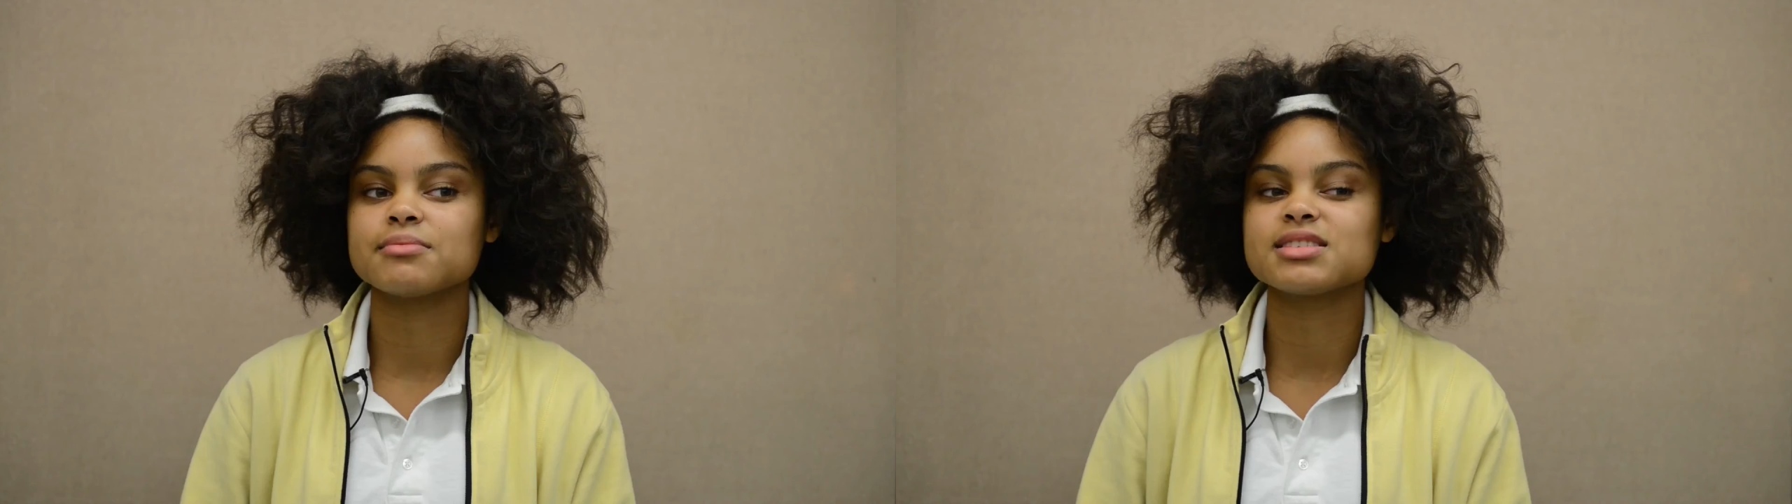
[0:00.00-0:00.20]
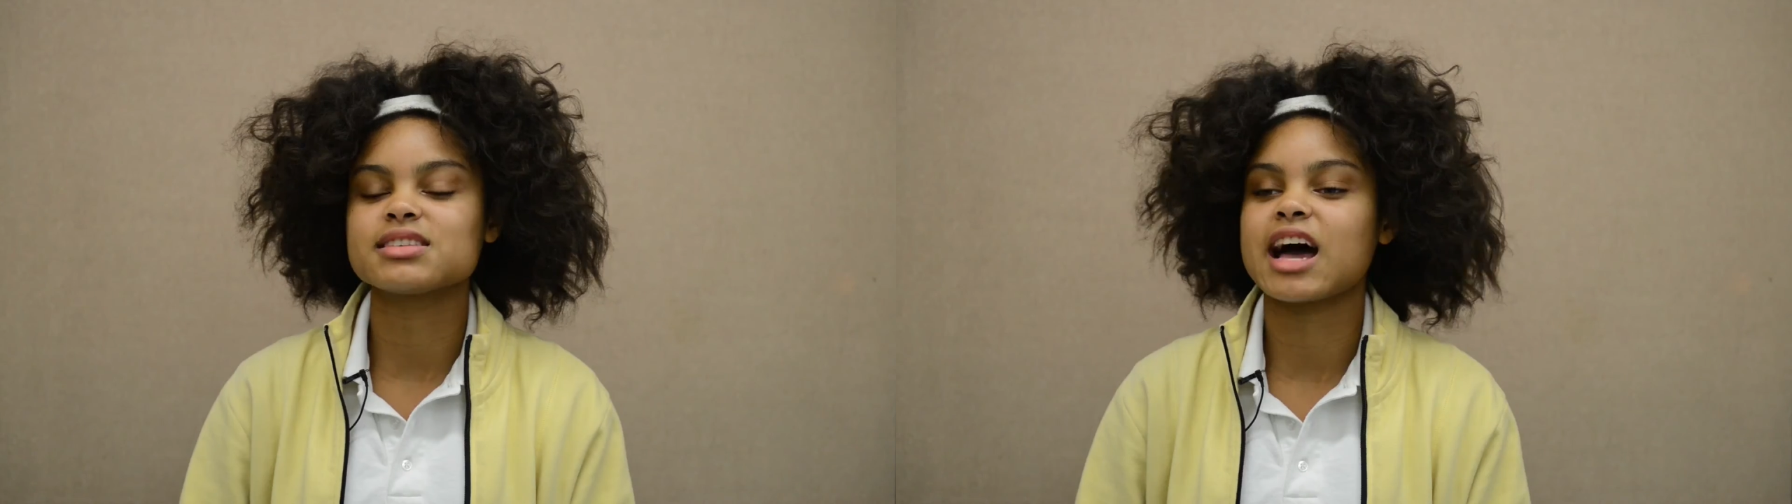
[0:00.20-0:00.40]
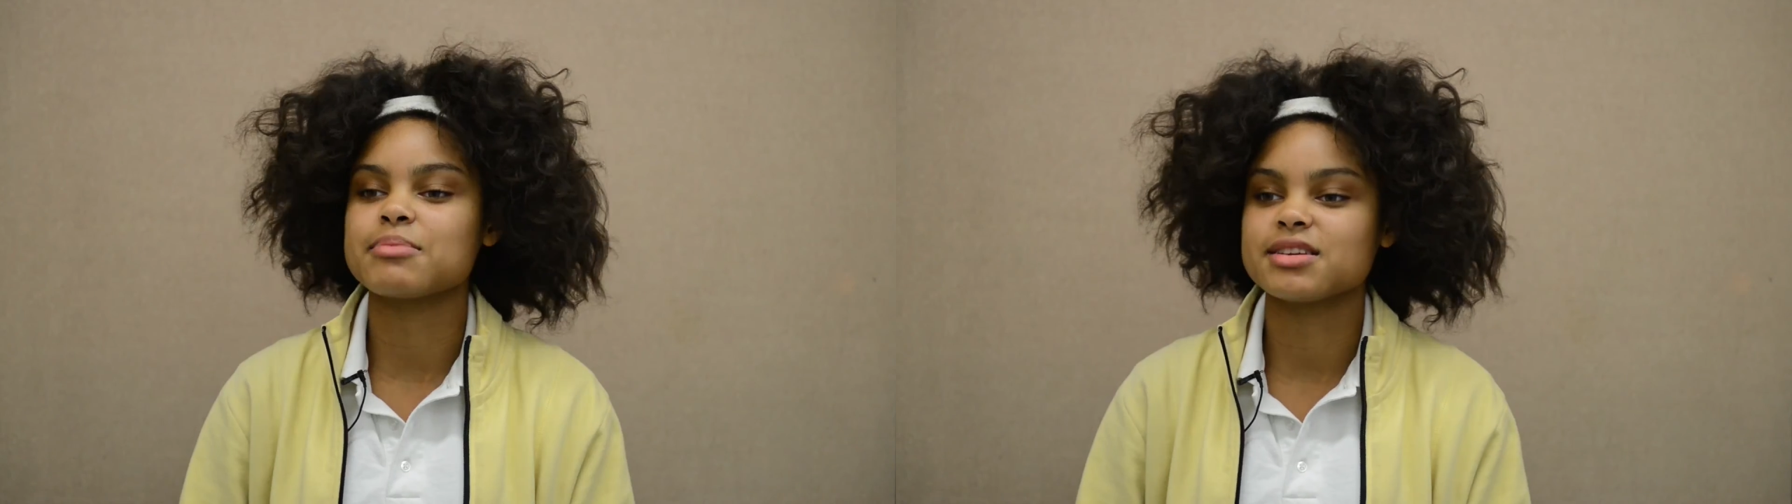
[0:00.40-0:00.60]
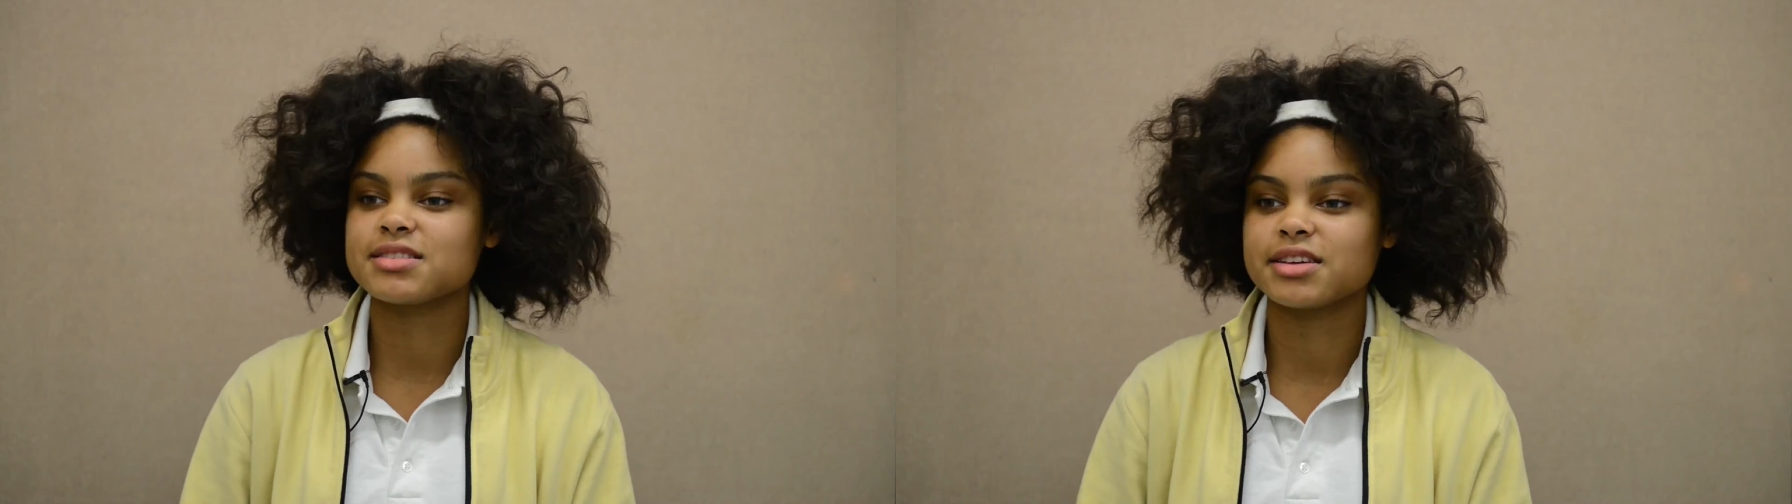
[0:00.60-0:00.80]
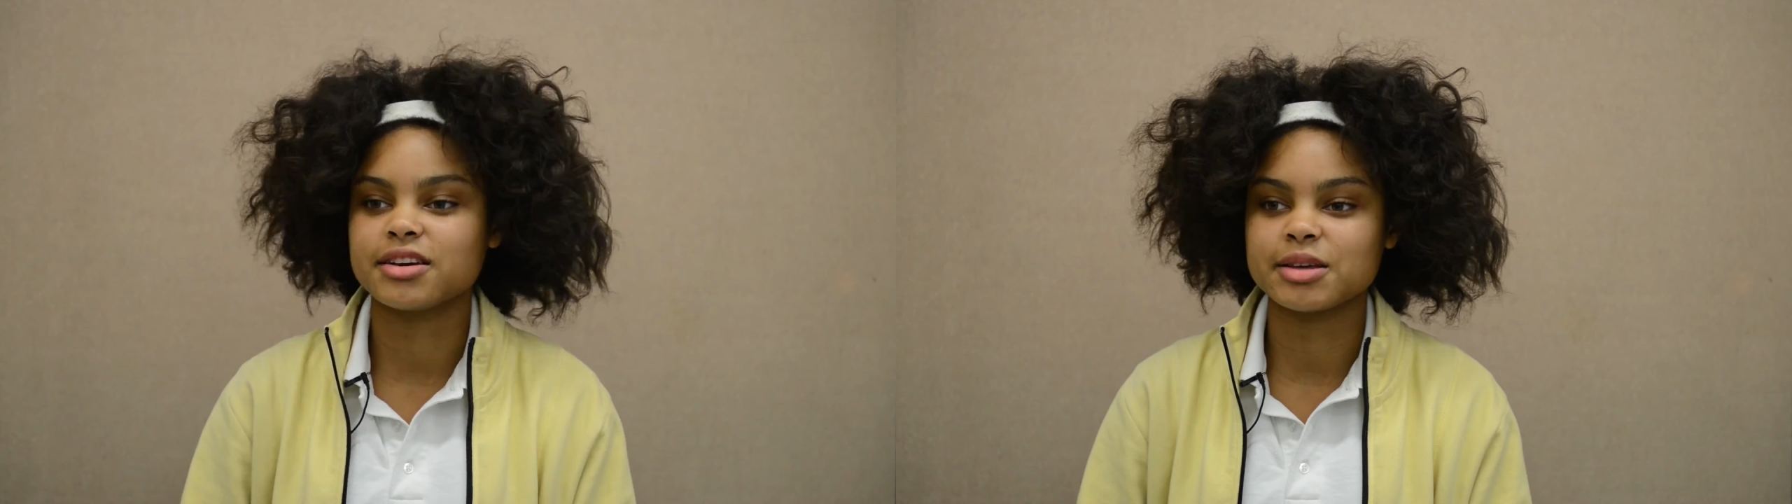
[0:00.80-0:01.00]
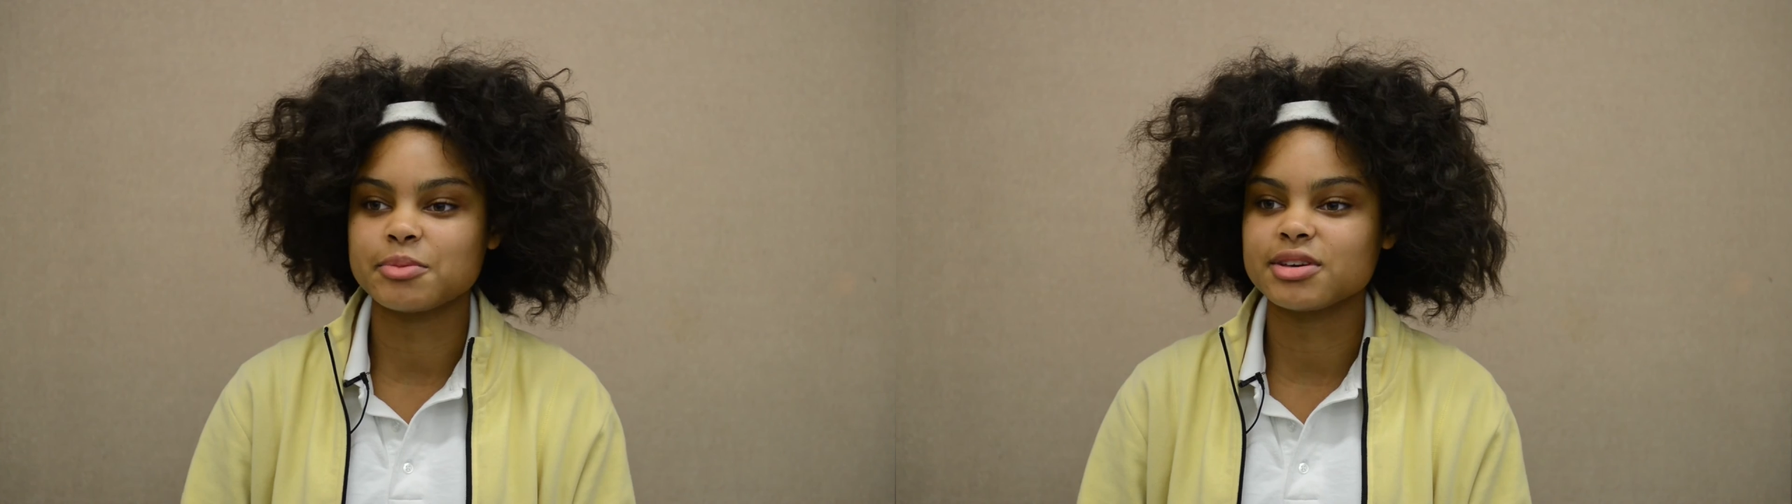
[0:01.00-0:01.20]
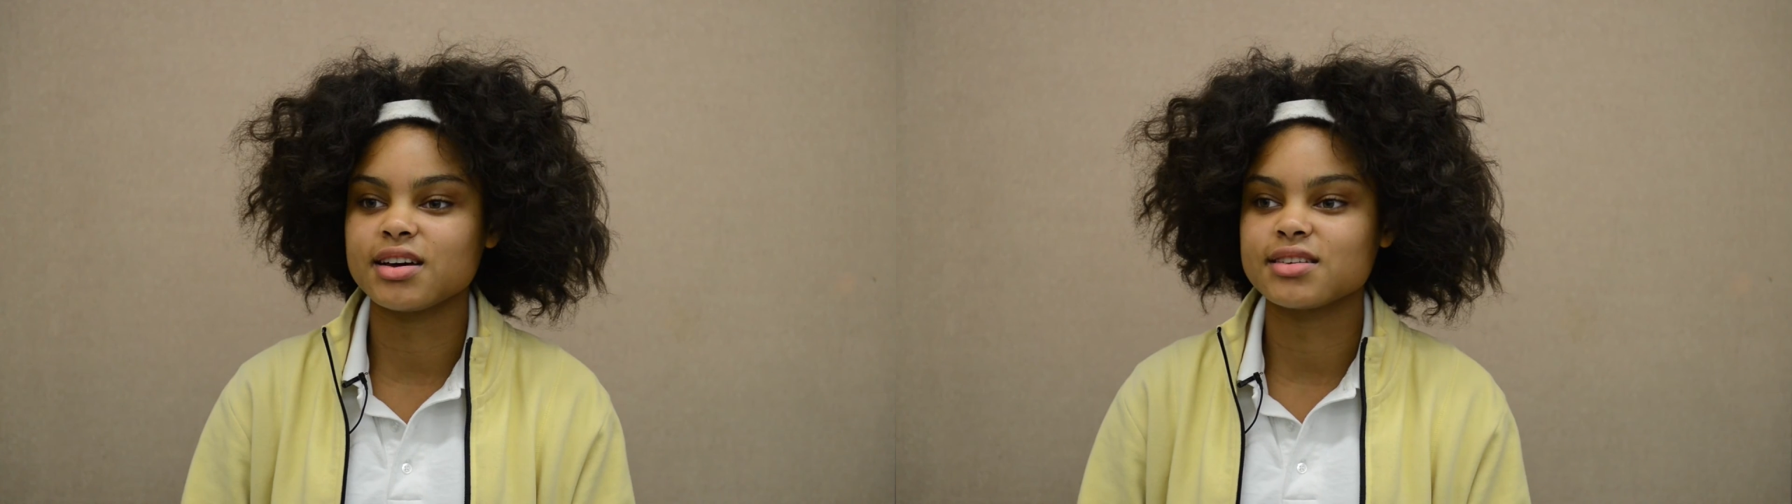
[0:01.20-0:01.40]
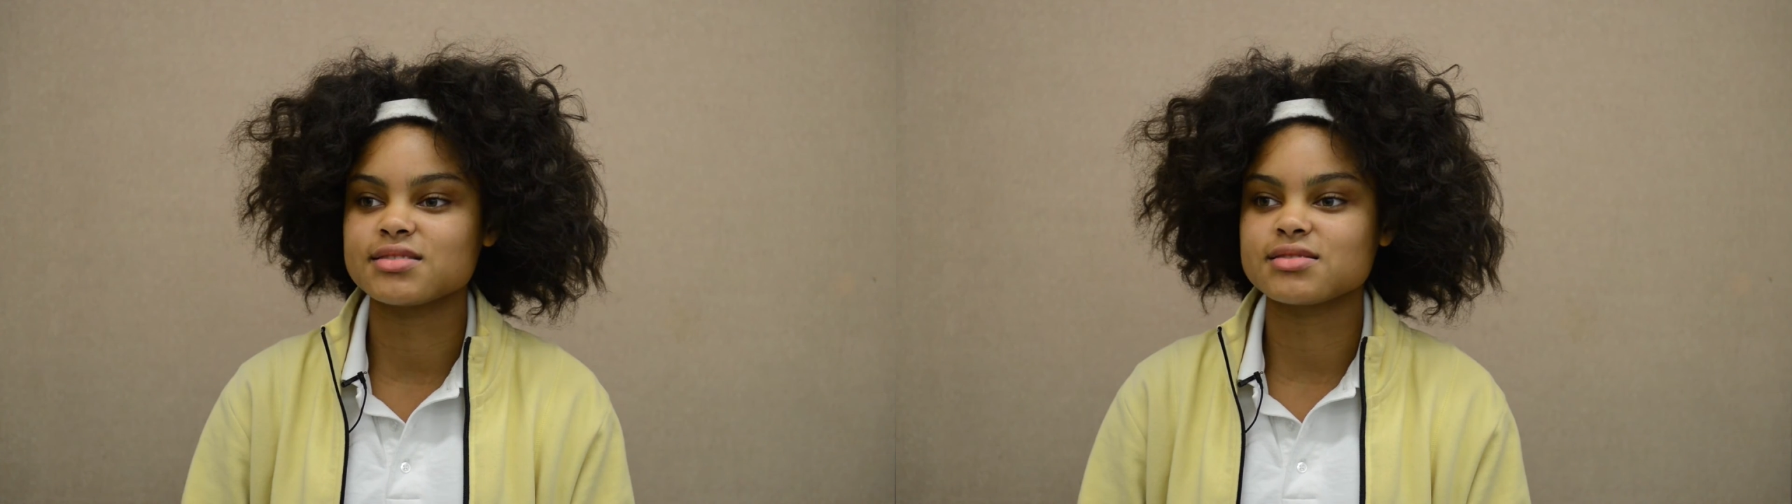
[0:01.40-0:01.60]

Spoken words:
stop necessarily because